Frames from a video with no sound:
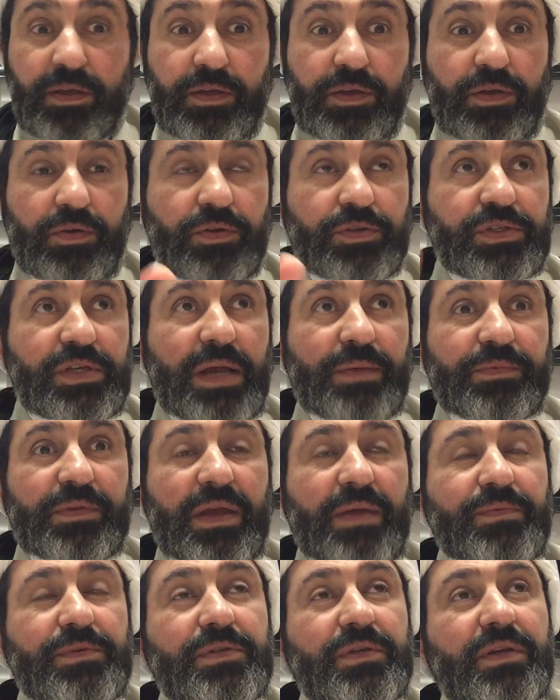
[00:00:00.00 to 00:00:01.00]
You know,
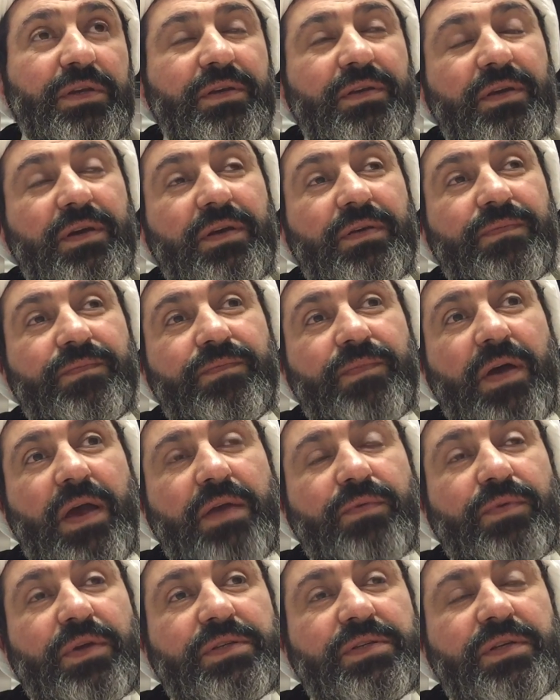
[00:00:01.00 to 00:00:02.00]
sometimes uh,
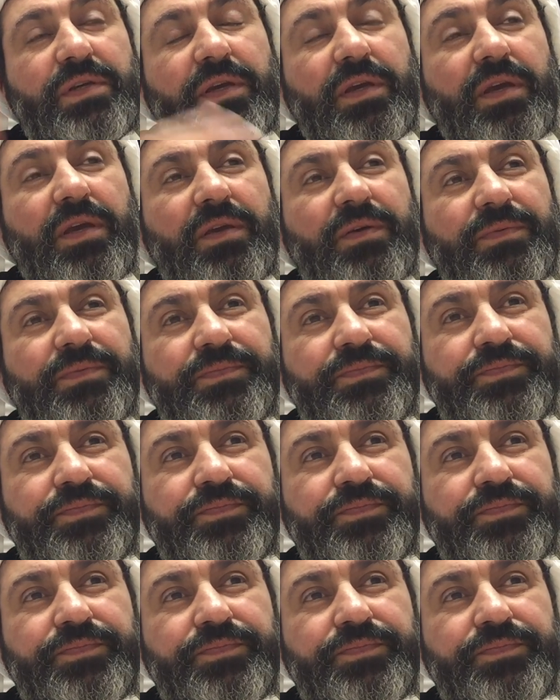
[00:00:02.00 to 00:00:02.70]
I was thinking,